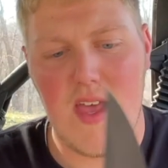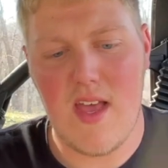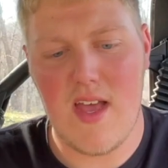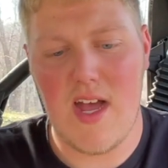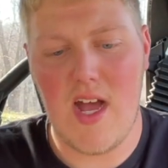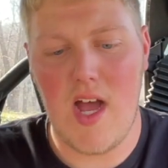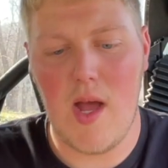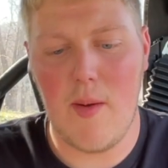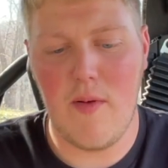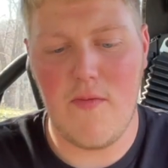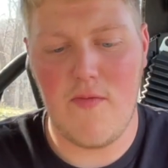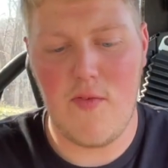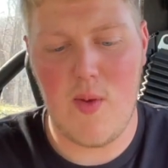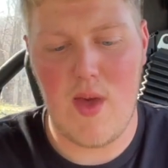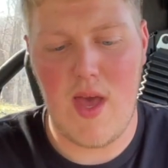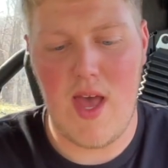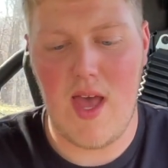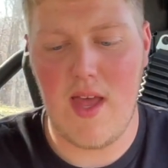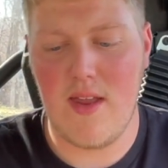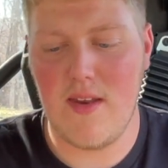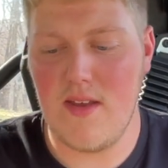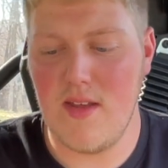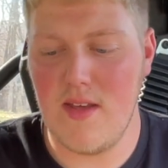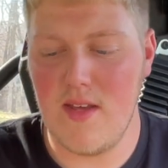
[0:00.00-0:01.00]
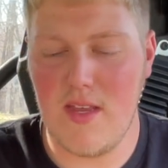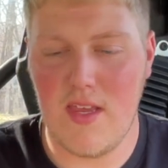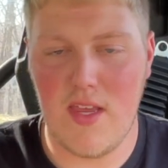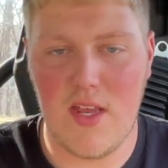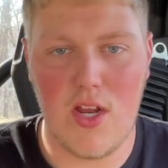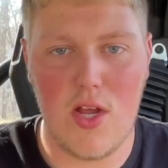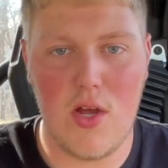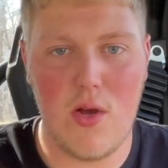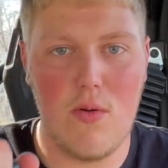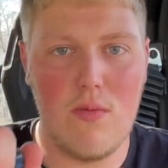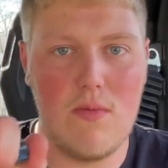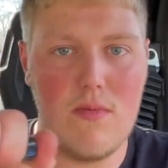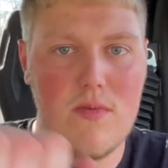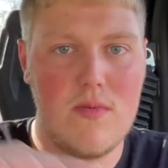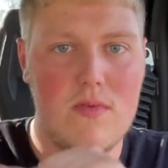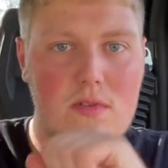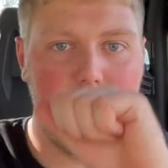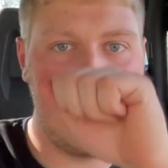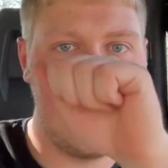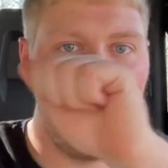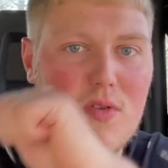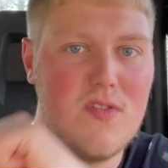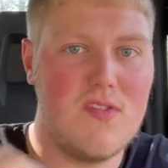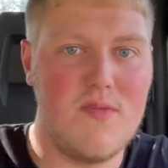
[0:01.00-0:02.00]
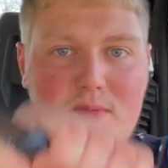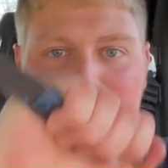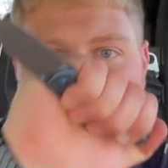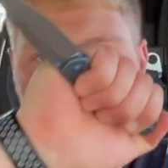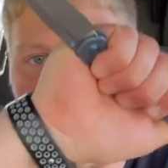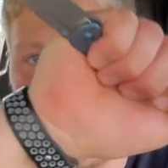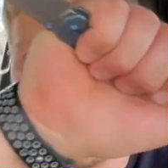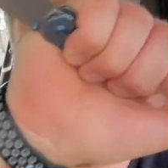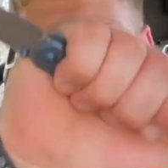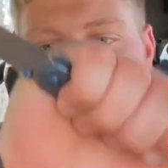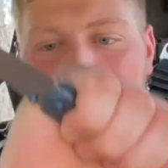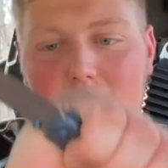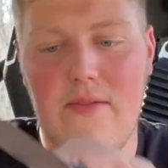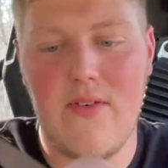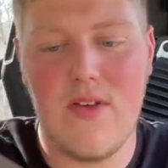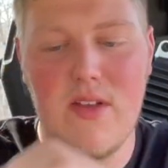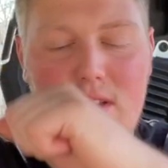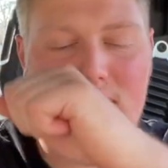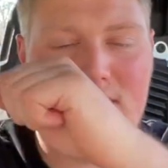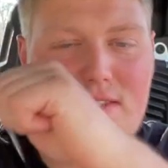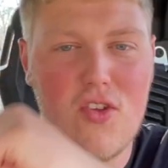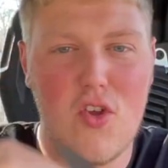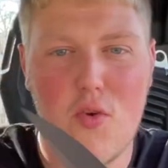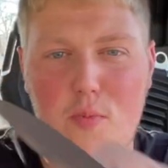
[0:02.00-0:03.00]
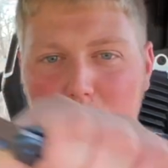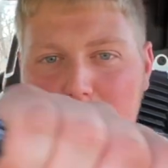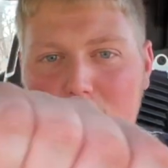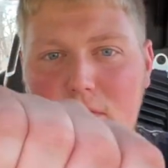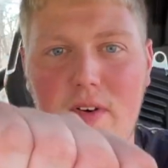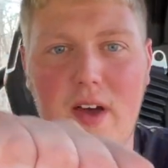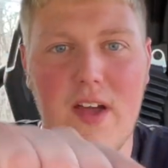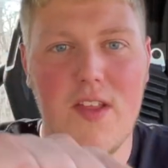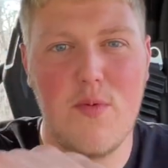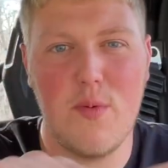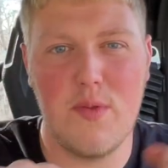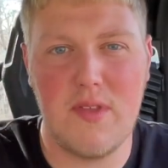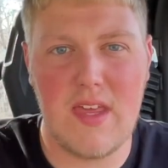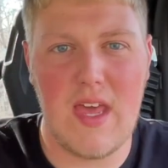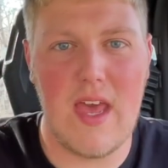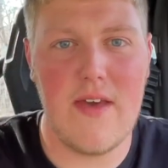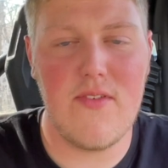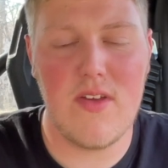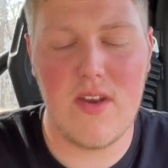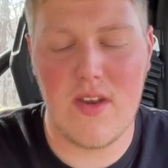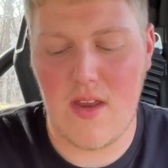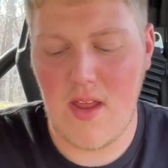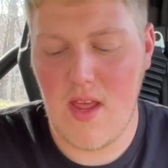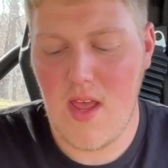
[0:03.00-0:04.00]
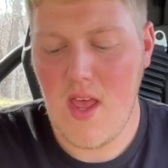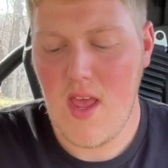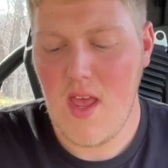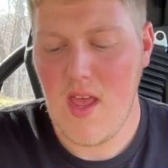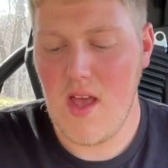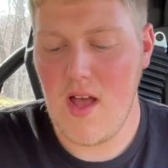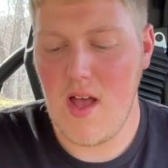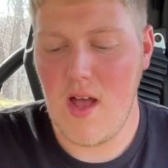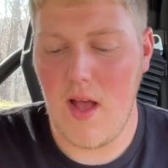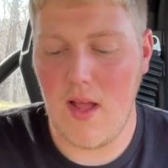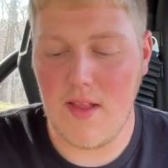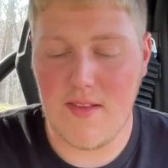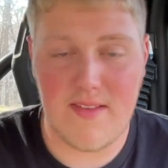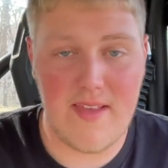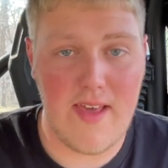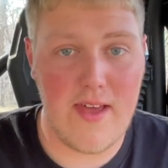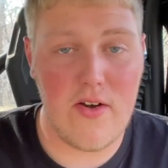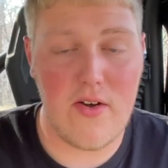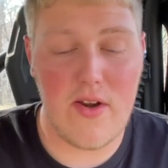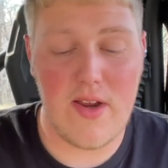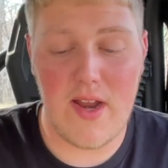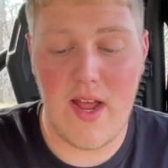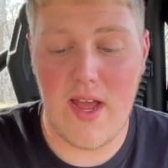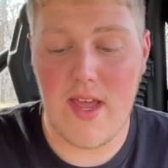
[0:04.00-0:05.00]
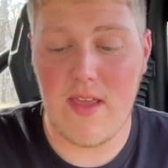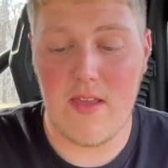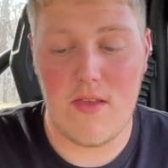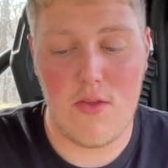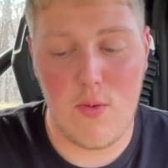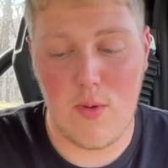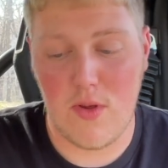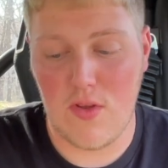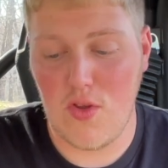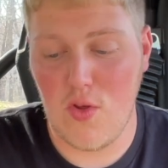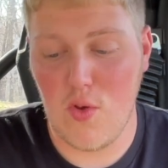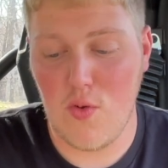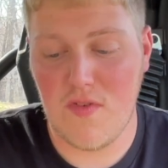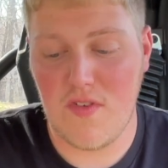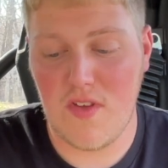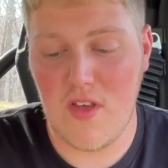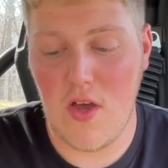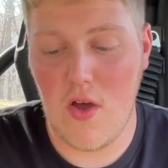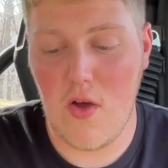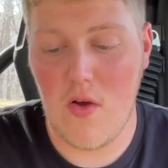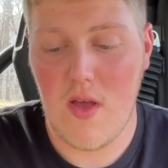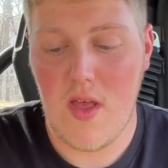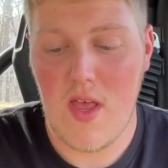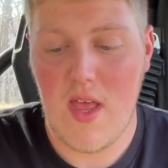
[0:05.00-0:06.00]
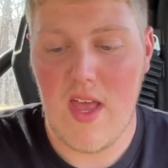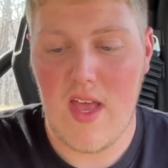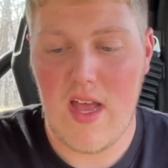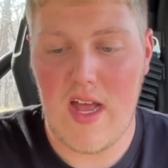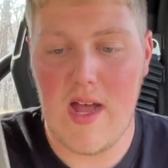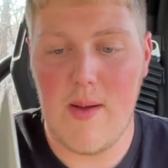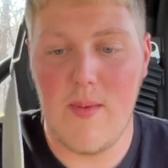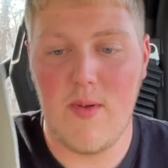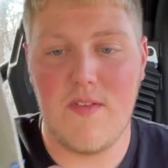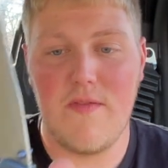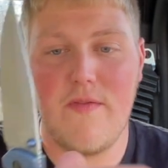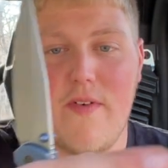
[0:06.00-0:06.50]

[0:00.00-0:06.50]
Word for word: Um, if you had to, you know, do some 7-Eleven Slurpee fights with Kevin uh, on Saturday night, you can do so. Um, it's